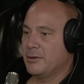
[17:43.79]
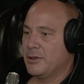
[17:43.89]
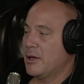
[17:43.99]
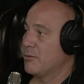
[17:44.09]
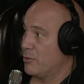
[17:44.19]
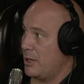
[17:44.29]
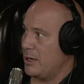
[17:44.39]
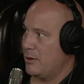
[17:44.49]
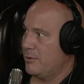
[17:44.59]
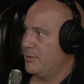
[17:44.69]
get rid
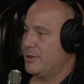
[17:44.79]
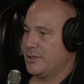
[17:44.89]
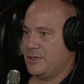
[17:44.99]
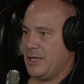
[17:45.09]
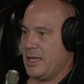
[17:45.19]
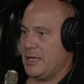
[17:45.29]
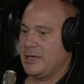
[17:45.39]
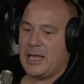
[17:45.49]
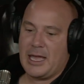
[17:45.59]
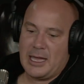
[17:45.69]
of the
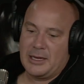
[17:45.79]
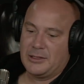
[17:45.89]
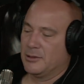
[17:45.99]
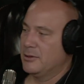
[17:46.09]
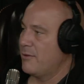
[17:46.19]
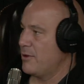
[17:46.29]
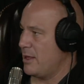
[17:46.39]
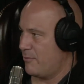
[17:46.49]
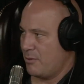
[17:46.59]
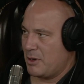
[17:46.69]
sin and deliver
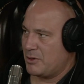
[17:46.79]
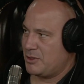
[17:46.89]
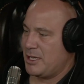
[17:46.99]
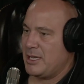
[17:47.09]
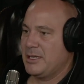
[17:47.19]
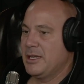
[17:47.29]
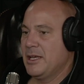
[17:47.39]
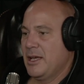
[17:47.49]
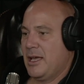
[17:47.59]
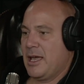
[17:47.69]
them from their sin
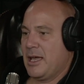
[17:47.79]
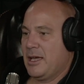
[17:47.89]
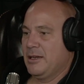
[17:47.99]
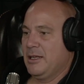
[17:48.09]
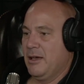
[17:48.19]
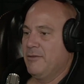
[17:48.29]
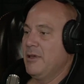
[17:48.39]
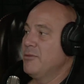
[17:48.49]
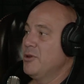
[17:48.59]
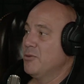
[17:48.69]
and give
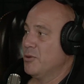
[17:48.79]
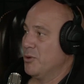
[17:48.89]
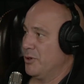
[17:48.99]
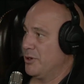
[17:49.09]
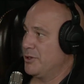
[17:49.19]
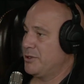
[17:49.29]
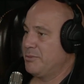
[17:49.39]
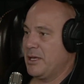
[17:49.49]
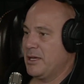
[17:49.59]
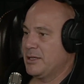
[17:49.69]
them new rulers
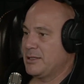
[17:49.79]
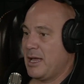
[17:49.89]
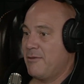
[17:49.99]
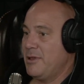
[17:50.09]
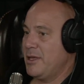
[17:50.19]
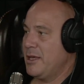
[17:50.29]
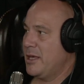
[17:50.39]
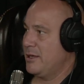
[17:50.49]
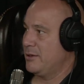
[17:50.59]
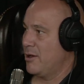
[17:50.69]
because everything
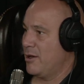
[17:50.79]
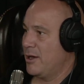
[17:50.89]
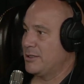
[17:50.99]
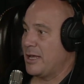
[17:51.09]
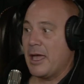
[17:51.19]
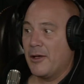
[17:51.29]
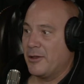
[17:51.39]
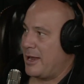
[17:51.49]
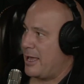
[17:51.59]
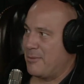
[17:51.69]
had gone to hell
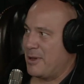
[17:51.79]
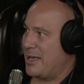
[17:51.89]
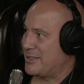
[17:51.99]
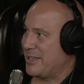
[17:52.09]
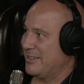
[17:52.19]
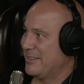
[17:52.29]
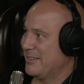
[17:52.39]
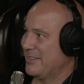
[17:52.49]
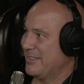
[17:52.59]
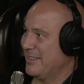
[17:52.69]
in a handbasket,
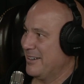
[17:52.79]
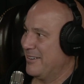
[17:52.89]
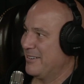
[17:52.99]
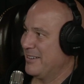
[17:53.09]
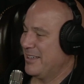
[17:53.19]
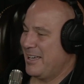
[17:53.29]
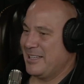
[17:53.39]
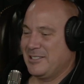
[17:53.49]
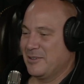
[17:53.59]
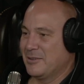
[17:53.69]
you know?
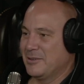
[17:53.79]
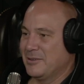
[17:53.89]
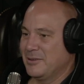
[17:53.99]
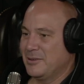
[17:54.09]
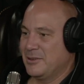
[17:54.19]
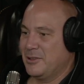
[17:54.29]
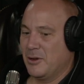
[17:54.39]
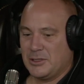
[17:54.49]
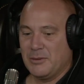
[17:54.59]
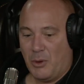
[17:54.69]
And so so
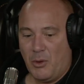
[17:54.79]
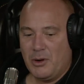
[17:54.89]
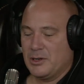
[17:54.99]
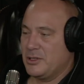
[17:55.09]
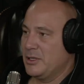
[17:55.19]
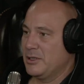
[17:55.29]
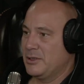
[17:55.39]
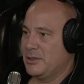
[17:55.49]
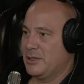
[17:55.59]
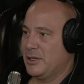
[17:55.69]
it's important to
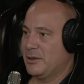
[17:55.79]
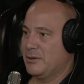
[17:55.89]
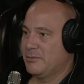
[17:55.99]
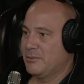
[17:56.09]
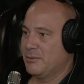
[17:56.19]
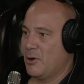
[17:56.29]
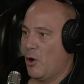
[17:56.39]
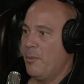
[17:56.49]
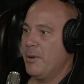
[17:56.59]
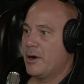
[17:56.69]
to
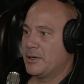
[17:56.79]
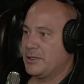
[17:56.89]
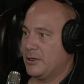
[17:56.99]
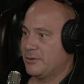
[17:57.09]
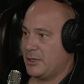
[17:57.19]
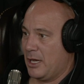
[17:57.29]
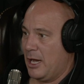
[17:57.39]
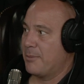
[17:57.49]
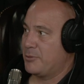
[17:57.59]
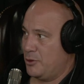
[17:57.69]
open ourselves
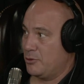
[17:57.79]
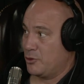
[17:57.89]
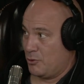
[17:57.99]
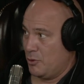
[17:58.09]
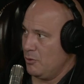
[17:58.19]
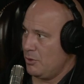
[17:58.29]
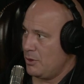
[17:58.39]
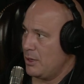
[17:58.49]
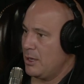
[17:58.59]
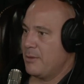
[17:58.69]
up to truth,
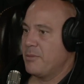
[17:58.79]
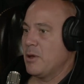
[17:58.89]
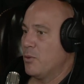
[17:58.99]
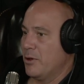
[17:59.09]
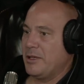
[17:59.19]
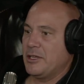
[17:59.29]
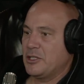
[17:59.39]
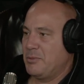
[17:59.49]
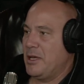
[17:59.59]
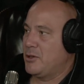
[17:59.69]
be willing to
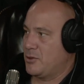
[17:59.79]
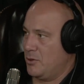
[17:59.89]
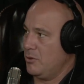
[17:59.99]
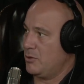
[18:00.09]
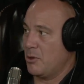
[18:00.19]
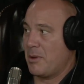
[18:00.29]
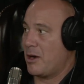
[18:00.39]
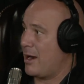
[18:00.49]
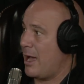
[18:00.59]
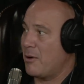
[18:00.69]
speak truth, no
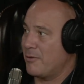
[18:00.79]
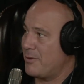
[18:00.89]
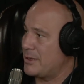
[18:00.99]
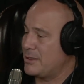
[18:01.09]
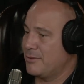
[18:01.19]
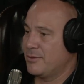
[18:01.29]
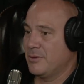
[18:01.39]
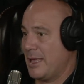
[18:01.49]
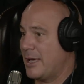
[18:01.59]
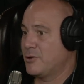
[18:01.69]
matter how offensive
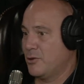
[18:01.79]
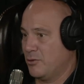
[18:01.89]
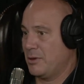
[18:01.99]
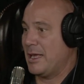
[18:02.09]
that truth